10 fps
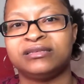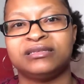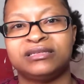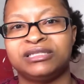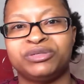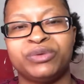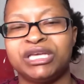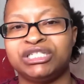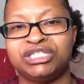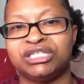
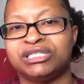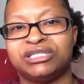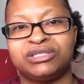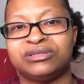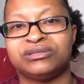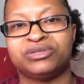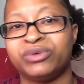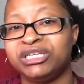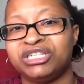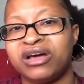switch just
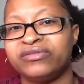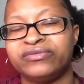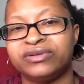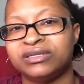switched off.